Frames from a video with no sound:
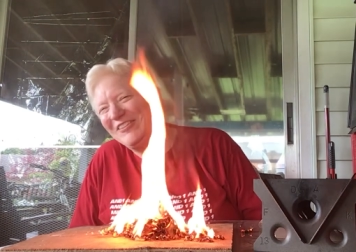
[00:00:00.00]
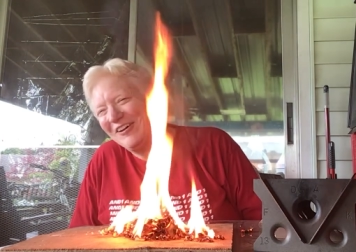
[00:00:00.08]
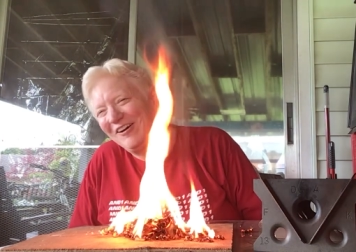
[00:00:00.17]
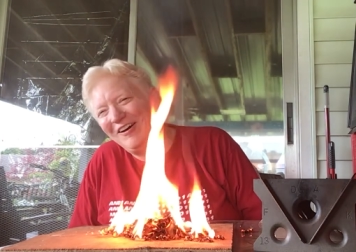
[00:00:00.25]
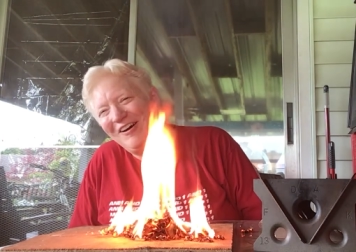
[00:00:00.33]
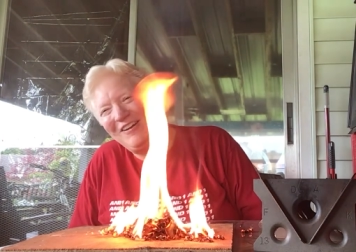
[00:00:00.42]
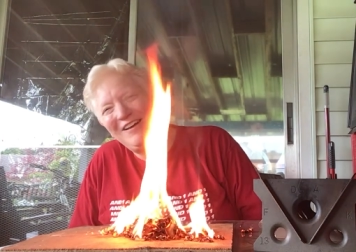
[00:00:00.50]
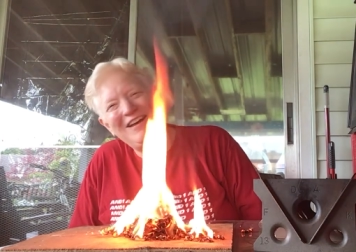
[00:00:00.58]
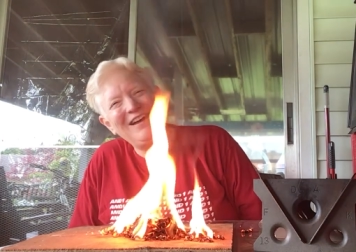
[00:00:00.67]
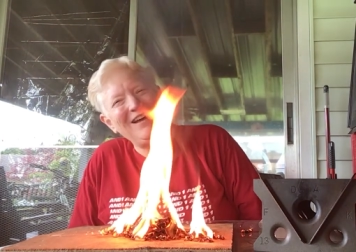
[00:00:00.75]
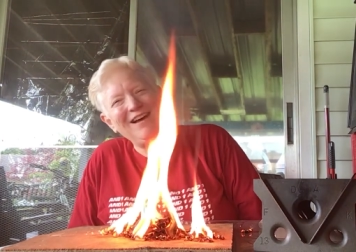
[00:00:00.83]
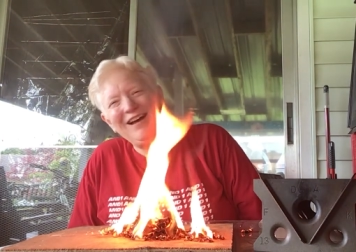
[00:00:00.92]
y'all.
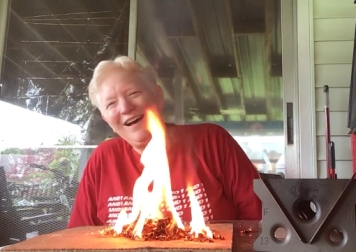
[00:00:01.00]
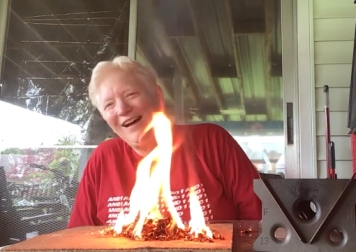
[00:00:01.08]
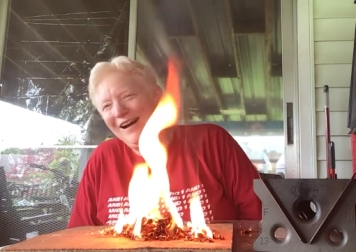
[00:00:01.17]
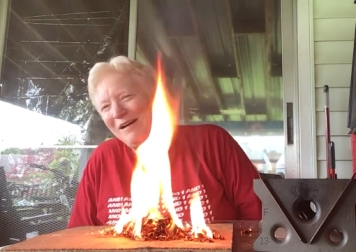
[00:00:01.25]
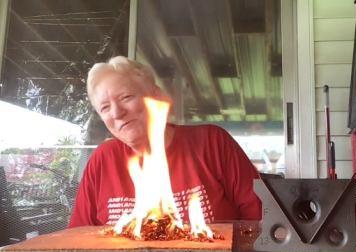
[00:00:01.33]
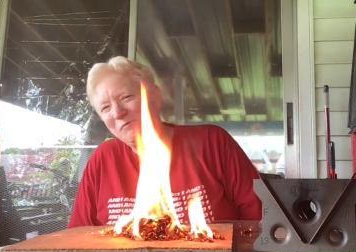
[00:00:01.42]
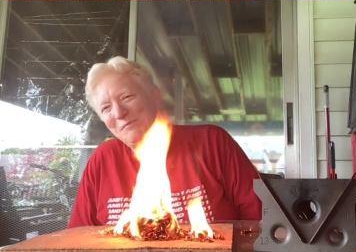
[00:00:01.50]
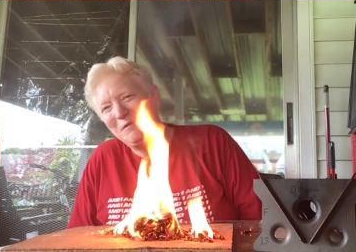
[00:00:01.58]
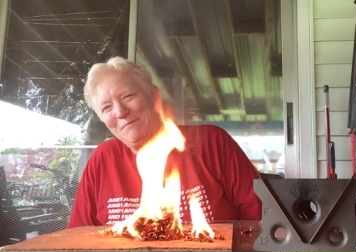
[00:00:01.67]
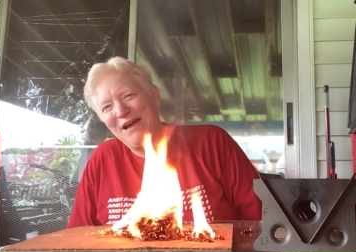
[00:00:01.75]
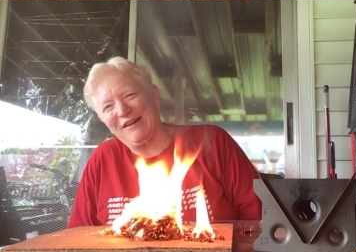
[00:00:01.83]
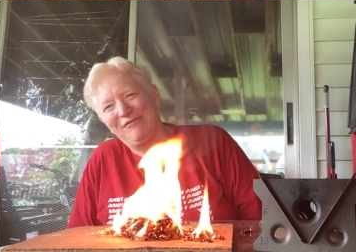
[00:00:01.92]
I'm going to
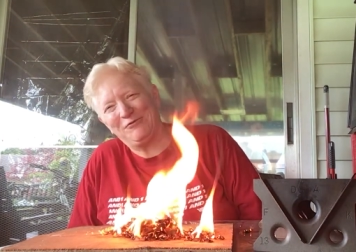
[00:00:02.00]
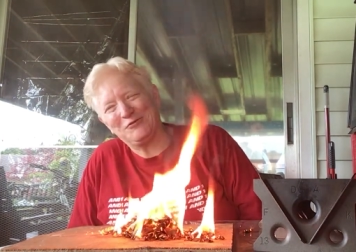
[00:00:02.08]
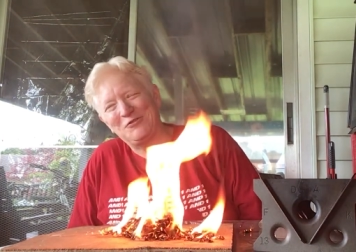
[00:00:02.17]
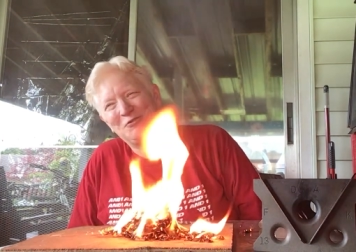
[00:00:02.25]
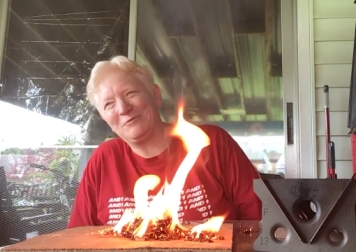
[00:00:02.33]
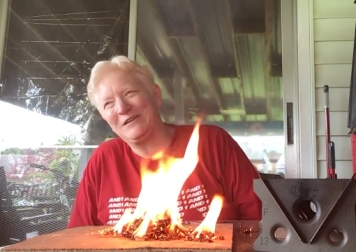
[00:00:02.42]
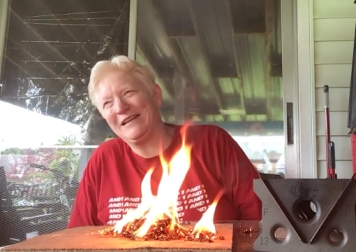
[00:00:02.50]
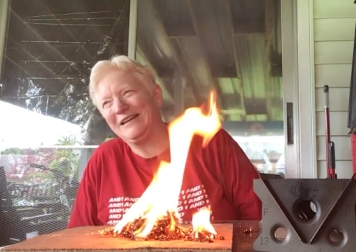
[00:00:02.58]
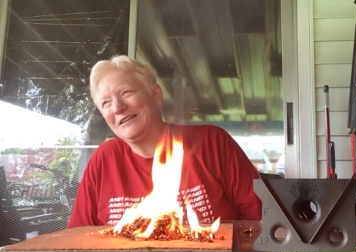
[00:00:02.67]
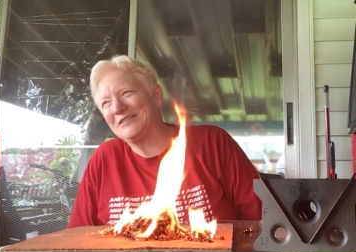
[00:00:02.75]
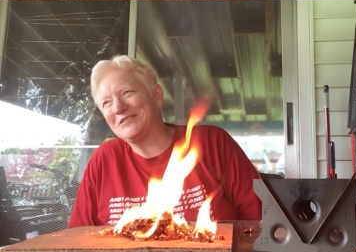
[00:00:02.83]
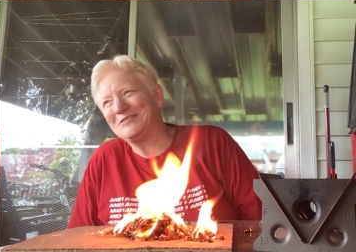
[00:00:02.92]
be back full swing
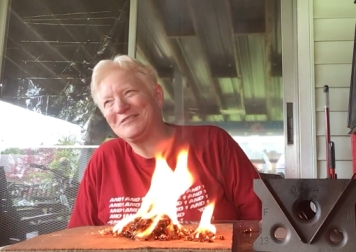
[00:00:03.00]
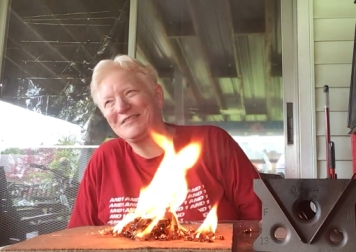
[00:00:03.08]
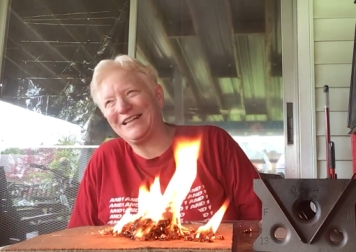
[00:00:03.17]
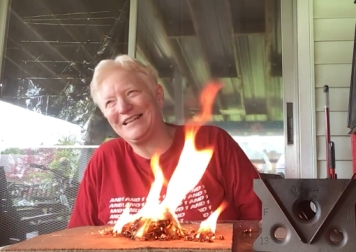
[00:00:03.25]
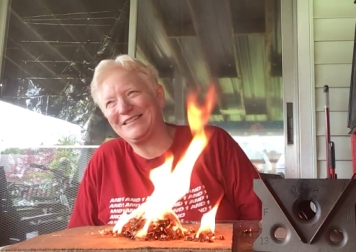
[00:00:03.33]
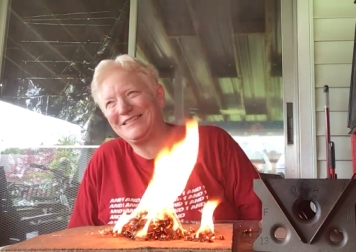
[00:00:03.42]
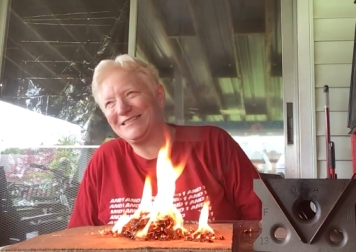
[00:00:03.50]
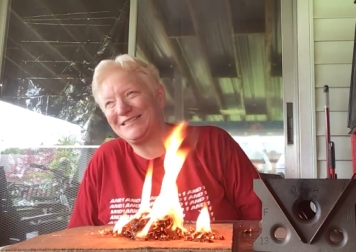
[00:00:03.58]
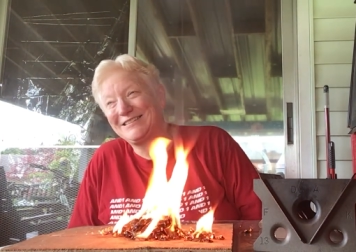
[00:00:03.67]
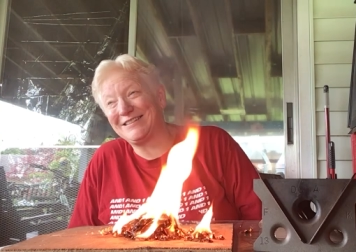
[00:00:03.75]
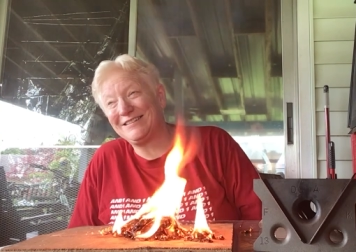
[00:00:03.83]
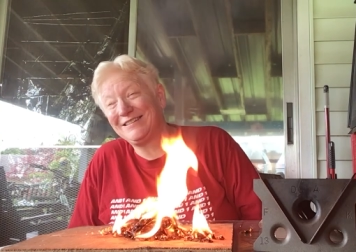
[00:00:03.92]
here as soon as I get
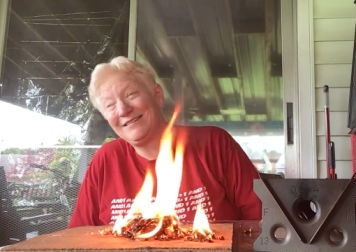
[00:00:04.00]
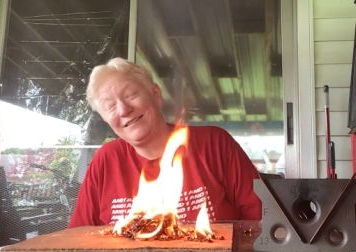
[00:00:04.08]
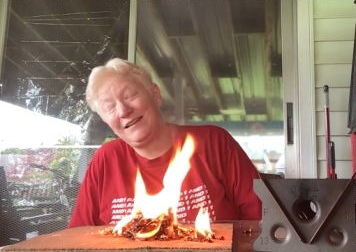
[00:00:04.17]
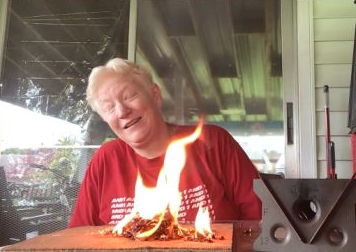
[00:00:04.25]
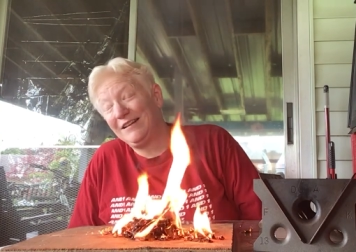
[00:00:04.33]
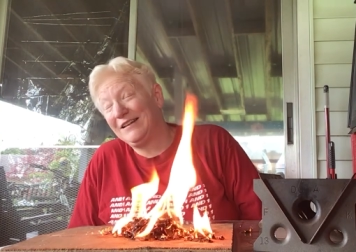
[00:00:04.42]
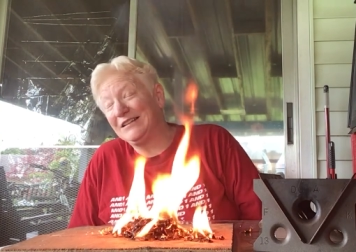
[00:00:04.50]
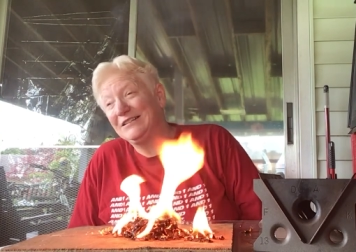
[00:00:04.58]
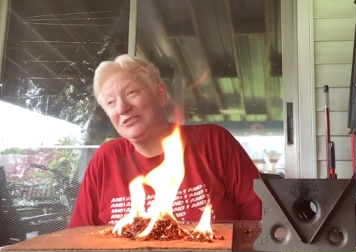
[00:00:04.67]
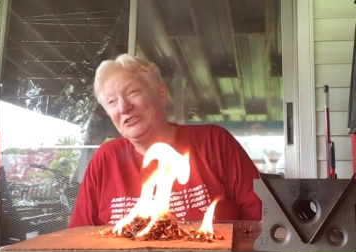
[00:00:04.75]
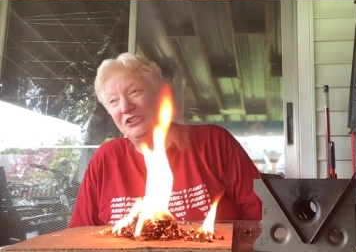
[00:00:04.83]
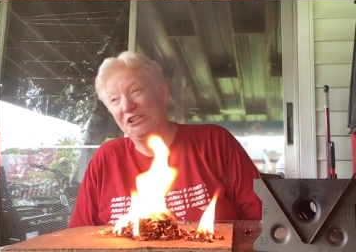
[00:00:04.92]

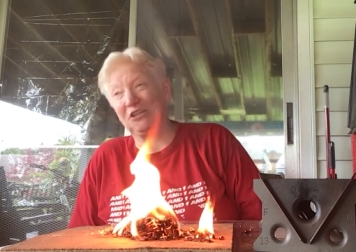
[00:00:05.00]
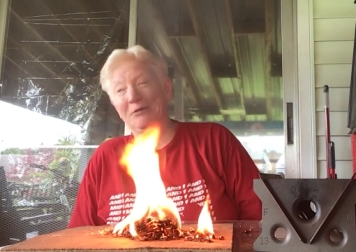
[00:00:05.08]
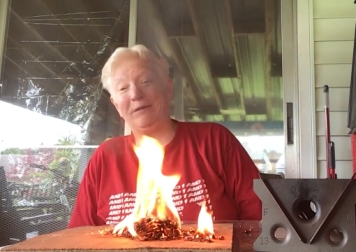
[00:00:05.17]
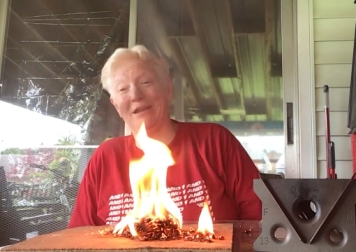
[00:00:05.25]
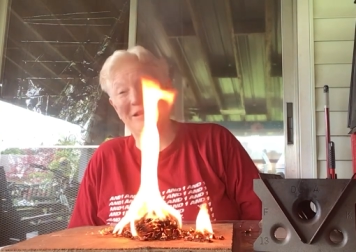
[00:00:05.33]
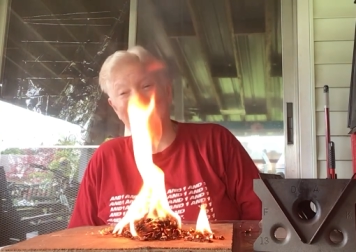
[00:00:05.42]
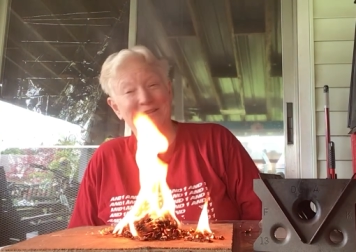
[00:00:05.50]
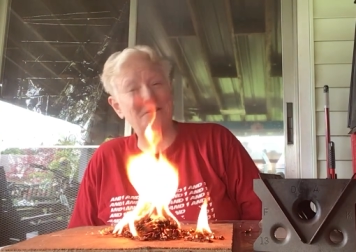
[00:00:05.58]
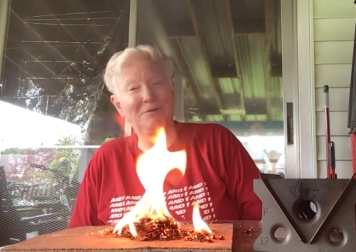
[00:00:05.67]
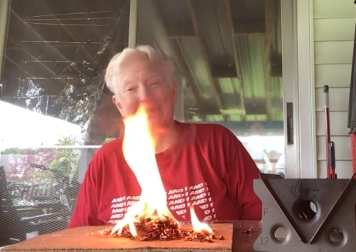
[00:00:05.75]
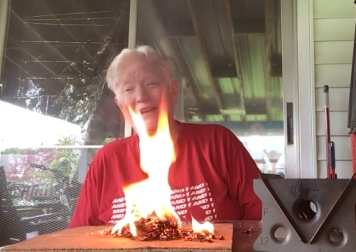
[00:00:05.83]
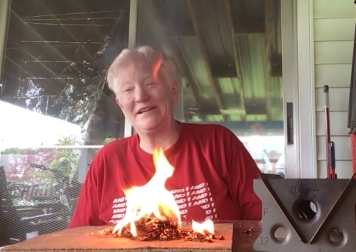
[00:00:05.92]
this gem out. I
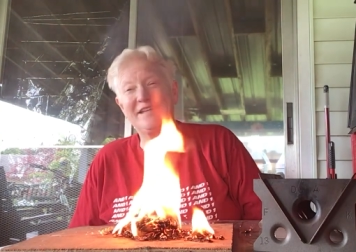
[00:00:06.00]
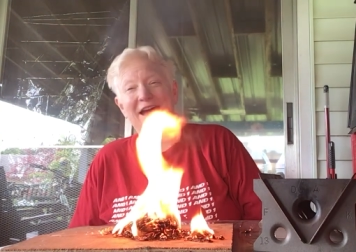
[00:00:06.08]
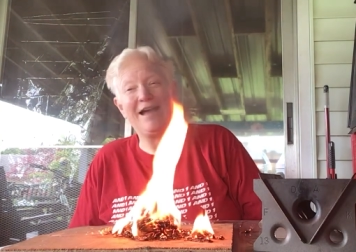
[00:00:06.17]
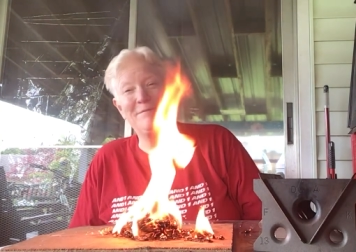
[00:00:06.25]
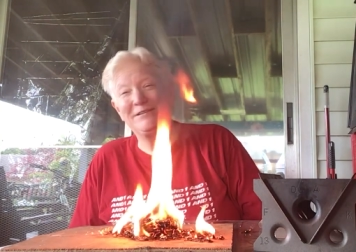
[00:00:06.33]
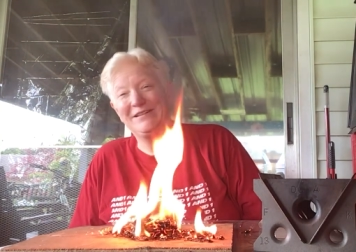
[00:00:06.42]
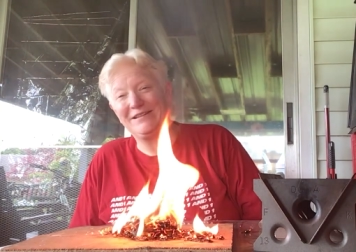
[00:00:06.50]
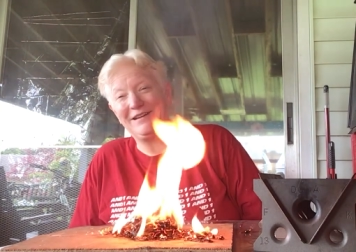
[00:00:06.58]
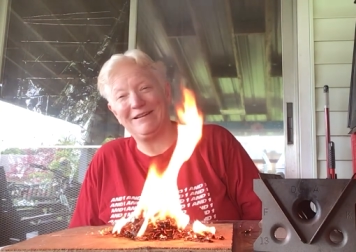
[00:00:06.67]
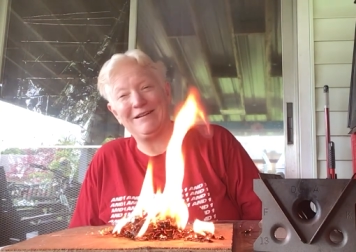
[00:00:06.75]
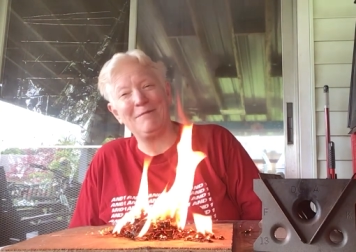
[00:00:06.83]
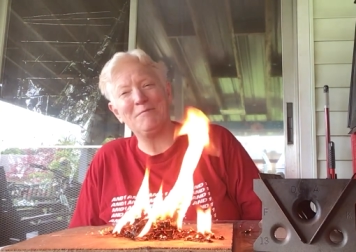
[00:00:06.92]
know I got a diamond in
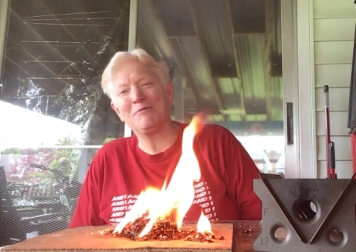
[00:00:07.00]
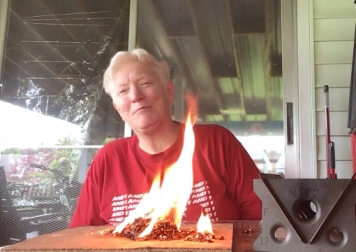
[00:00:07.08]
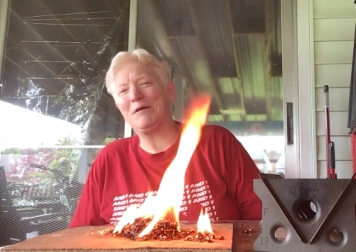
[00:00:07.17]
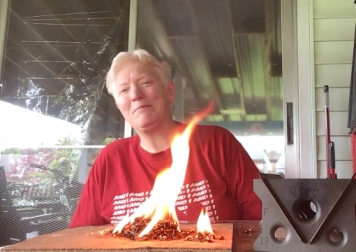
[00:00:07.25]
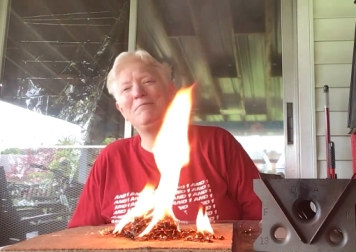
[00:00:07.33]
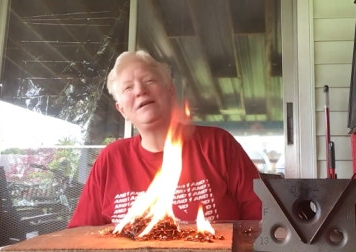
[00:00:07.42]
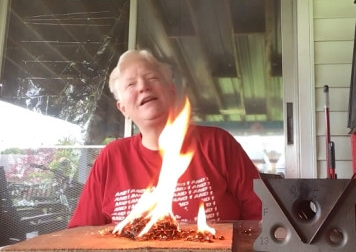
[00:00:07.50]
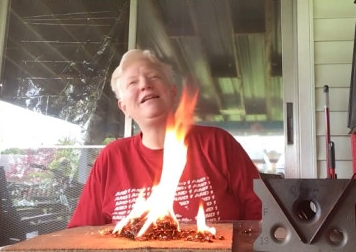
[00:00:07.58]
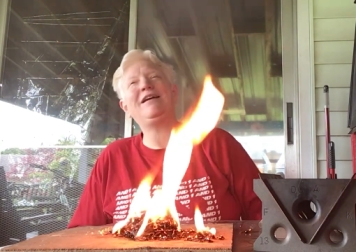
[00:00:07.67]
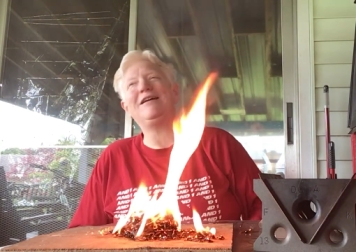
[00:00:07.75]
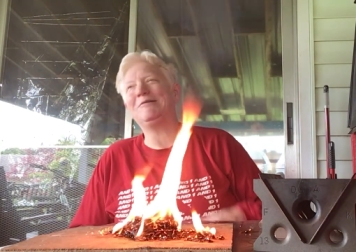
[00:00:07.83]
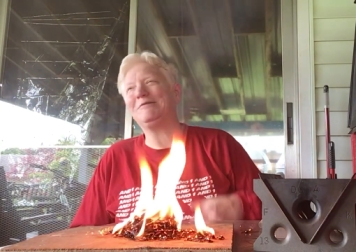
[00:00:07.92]
there. I'm going to be a
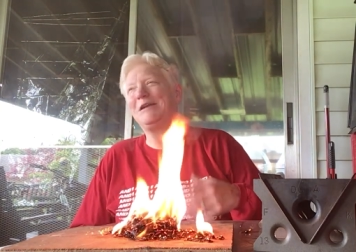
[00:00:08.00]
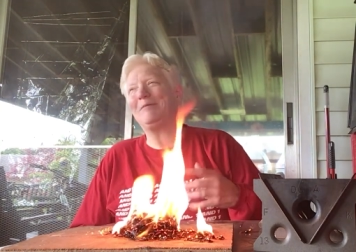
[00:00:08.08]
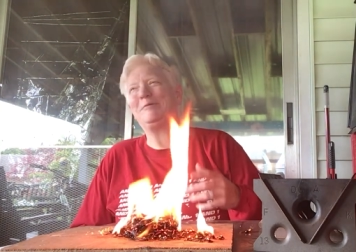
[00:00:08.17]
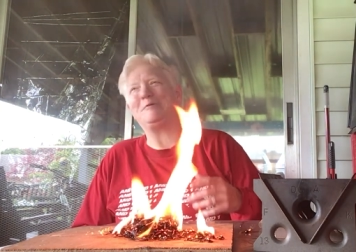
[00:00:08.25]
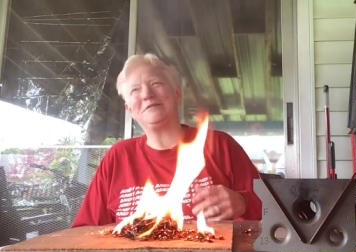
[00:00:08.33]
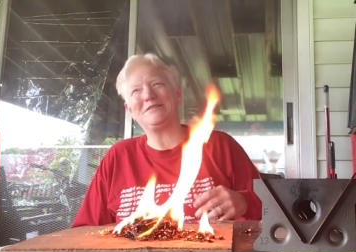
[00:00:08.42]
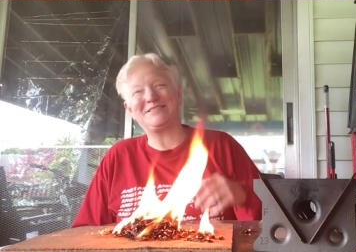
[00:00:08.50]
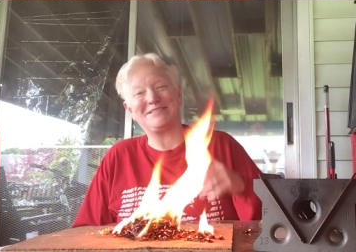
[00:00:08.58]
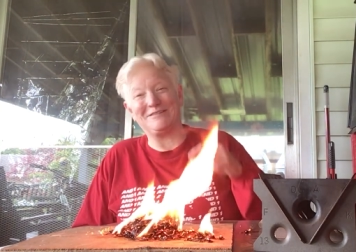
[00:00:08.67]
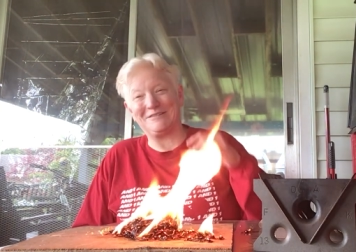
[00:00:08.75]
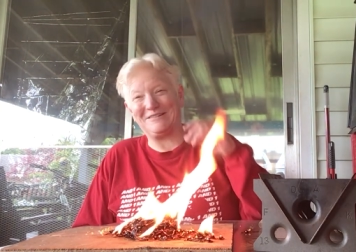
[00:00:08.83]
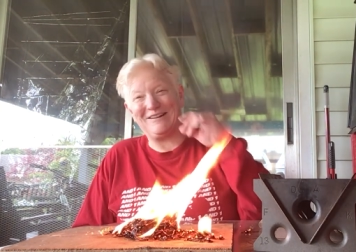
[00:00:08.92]
millionaire when they pull this
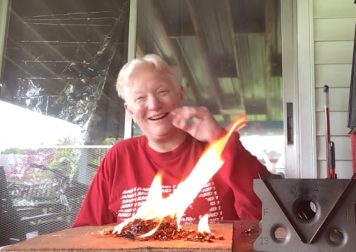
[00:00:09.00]
sucker